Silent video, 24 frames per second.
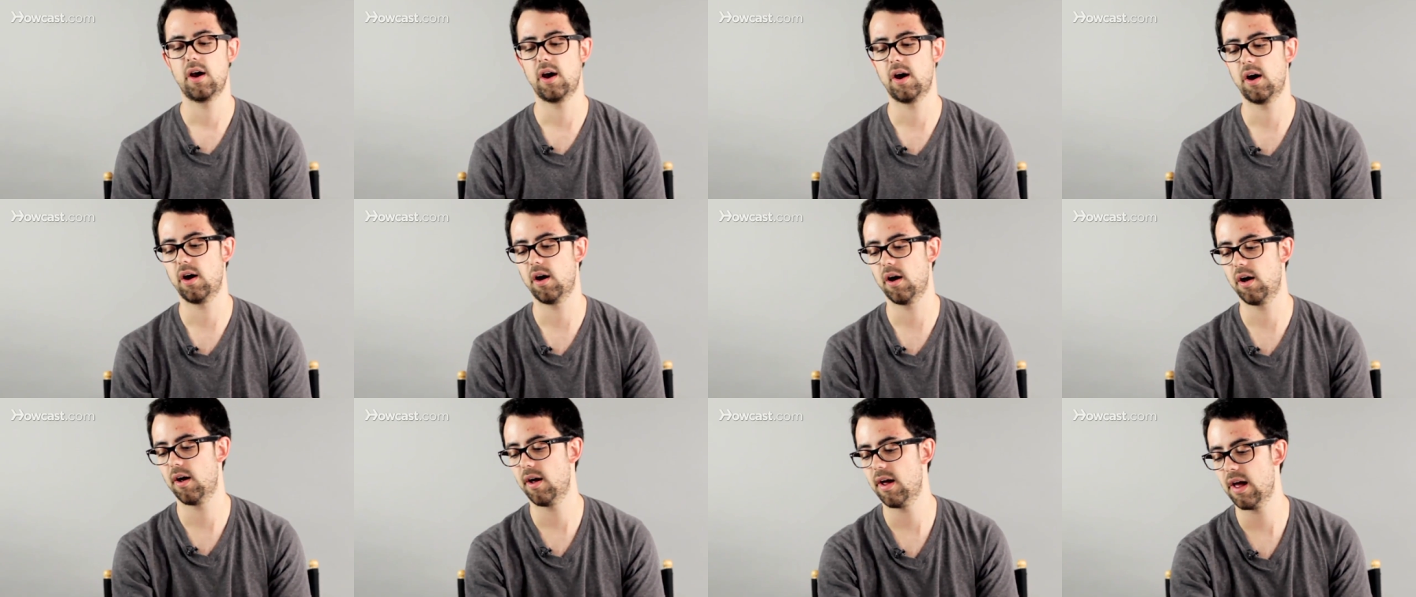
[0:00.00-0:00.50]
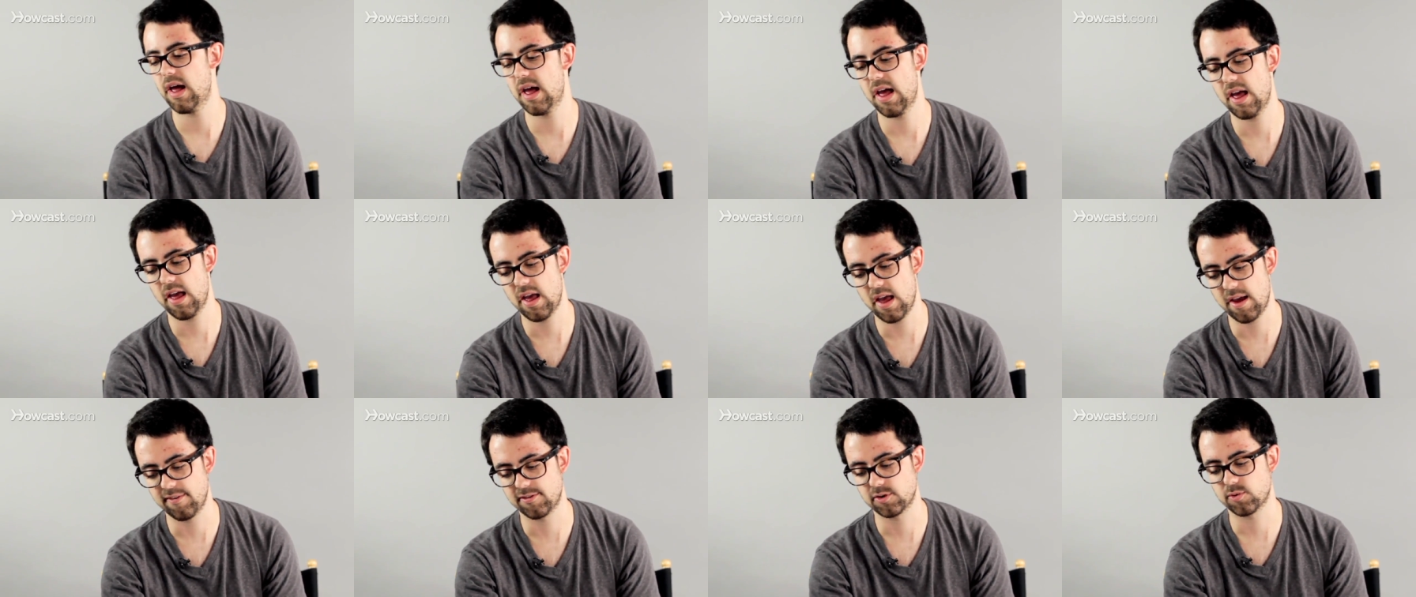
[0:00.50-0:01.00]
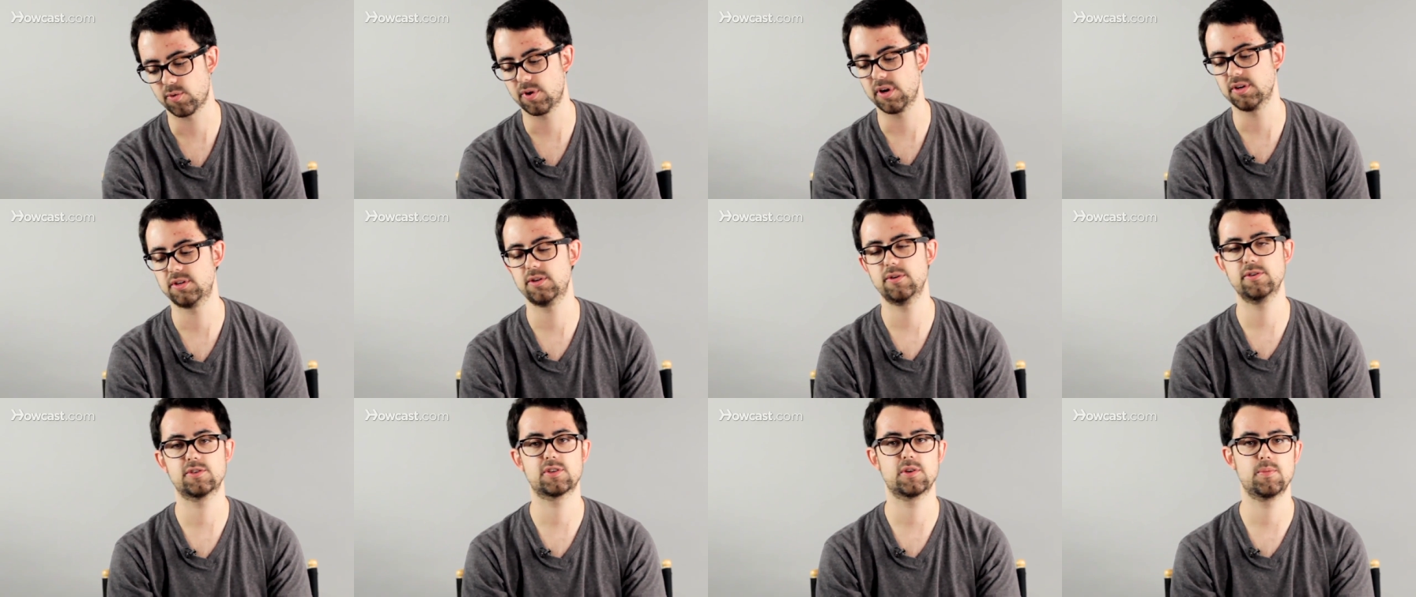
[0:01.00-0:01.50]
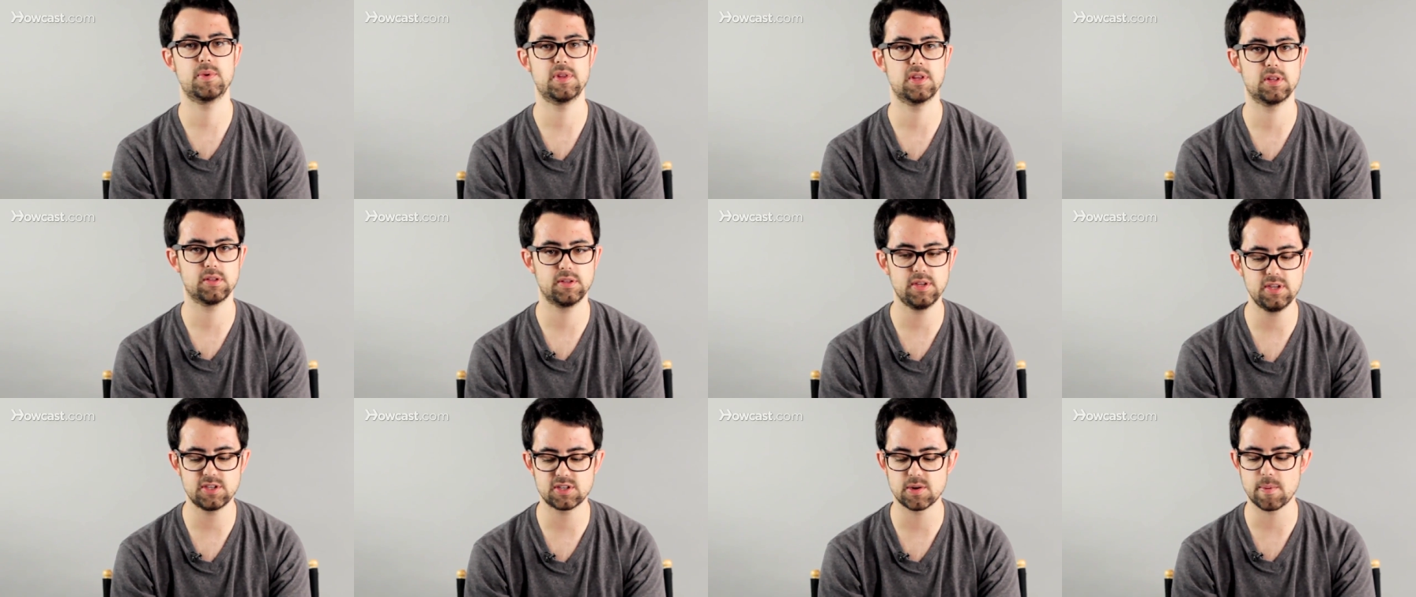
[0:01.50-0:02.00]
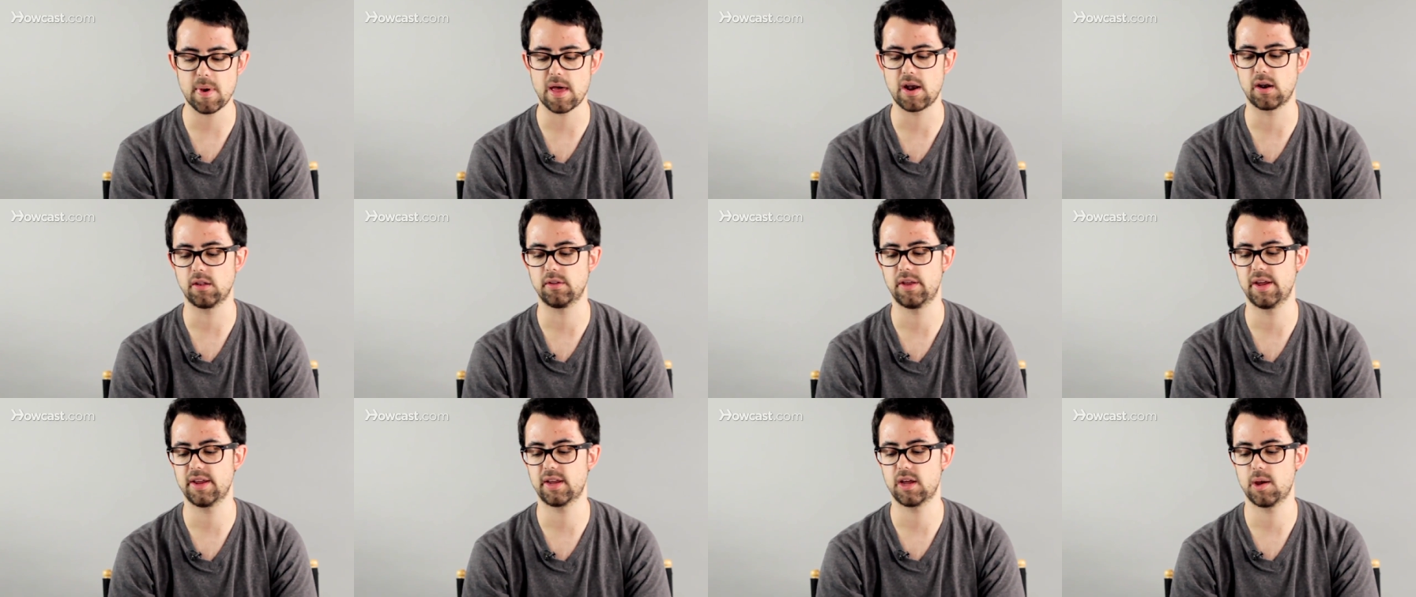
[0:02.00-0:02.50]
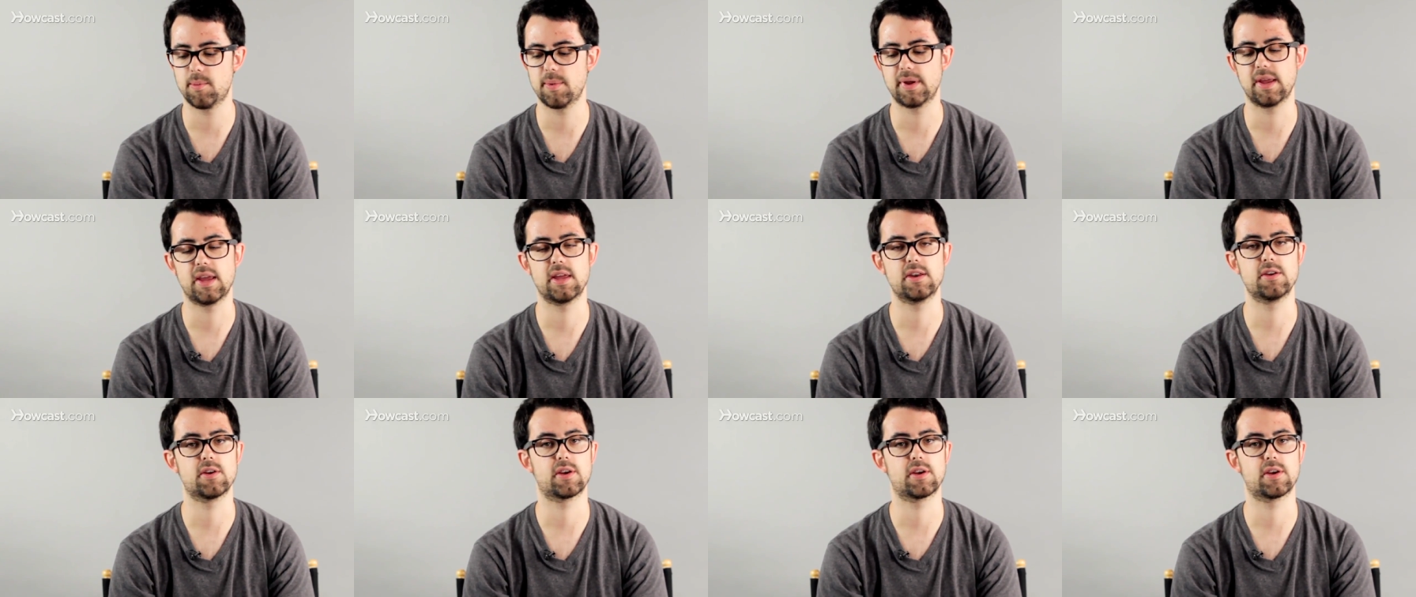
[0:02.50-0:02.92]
Uh, f twenty-two is going to be the least amount of light coming in.